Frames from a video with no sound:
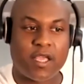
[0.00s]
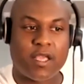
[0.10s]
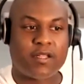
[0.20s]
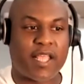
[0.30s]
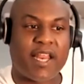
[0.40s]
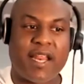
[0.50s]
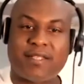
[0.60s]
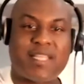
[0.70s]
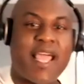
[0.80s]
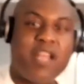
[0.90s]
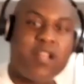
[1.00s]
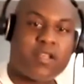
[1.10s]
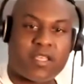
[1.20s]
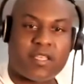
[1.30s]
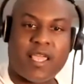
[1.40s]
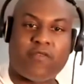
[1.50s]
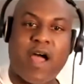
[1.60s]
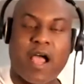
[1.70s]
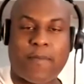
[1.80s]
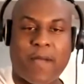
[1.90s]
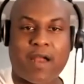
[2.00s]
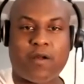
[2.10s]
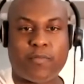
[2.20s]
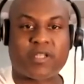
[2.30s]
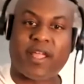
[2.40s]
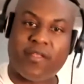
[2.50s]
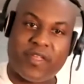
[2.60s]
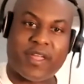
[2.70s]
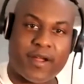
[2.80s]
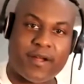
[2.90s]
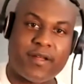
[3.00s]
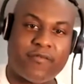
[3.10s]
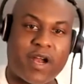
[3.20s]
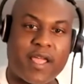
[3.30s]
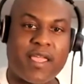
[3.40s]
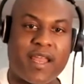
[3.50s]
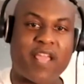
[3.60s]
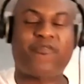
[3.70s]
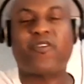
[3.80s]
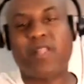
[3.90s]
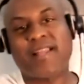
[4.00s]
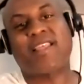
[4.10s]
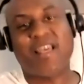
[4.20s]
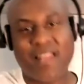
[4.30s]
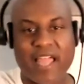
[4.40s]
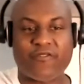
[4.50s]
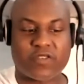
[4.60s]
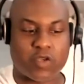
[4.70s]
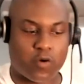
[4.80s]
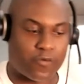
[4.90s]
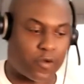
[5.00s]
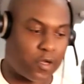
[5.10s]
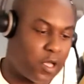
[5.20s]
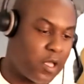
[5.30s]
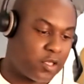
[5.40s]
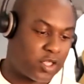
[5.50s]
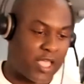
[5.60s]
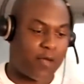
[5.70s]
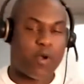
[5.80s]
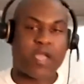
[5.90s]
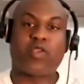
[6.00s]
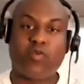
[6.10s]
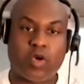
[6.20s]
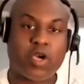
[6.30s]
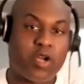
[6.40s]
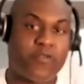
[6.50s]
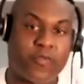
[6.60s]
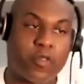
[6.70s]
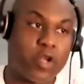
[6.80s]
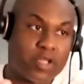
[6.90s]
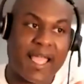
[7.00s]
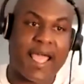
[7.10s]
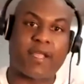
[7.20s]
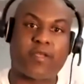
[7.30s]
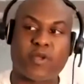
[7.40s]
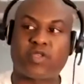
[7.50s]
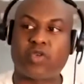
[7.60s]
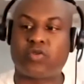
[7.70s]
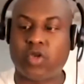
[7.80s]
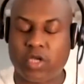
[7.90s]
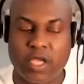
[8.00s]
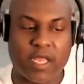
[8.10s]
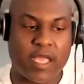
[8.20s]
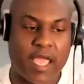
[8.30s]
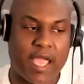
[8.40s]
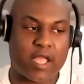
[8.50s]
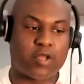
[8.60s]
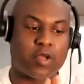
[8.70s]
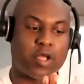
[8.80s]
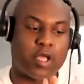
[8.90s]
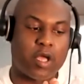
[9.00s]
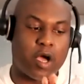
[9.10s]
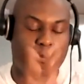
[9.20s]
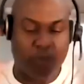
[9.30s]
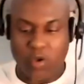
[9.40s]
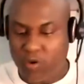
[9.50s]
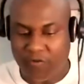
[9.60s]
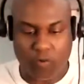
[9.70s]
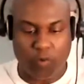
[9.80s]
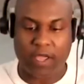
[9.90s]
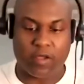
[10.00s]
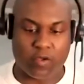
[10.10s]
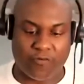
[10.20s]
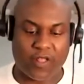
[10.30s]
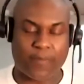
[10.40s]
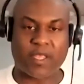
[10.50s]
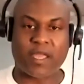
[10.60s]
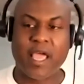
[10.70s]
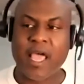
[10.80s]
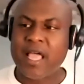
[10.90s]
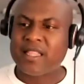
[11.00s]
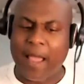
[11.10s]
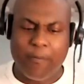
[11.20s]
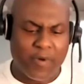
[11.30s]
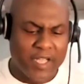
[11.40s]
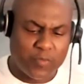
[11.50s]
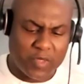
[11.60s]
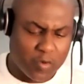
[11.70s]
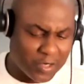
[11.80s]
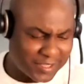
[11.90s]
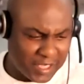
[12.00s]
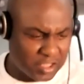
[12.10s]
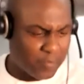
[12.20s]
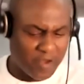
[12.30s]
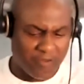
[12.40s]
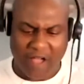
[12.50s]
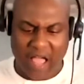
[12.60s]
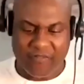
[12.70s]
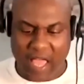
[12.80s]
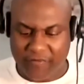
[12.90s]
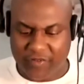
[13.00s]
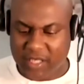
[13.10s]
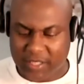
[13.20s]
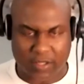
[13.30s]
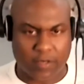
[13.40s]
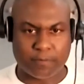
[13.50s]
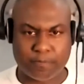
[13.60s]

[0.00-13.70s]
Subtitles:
didn't intend to hit rock bottom, but they're there, right? And they feel like their life is over. Same way you could have looked at it, but you took it in a beautiful way. You flipped it. That brings me to a system, your 5F system,